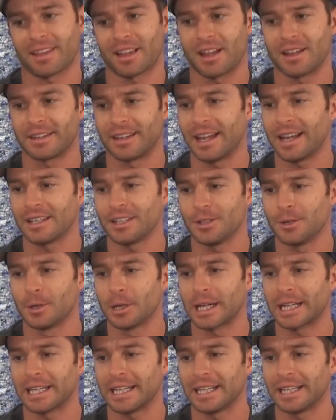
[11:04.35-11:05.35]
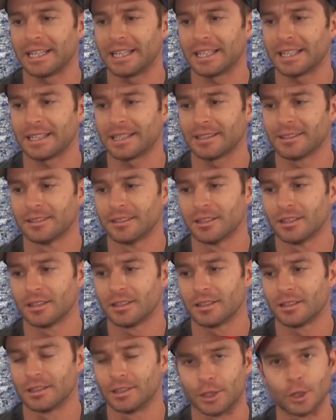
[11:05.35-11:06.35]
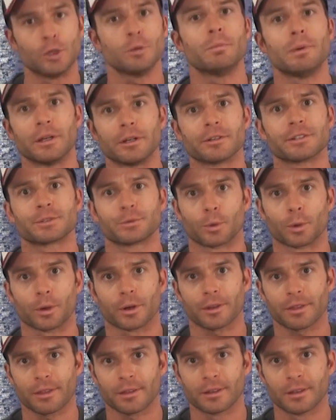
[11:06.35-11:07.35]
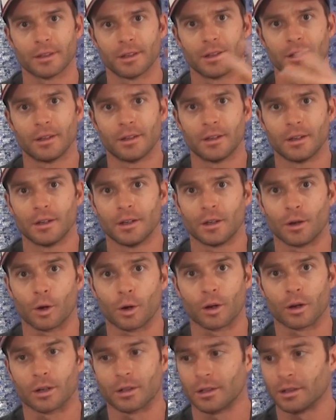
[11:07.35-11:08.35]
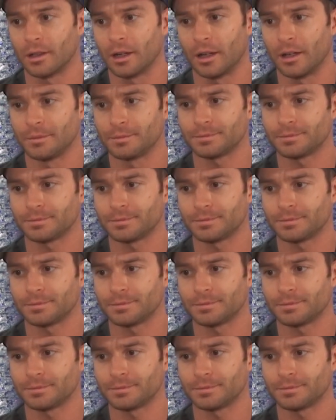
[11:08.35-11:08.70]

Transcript: Again, you are getting 2 beers worth, or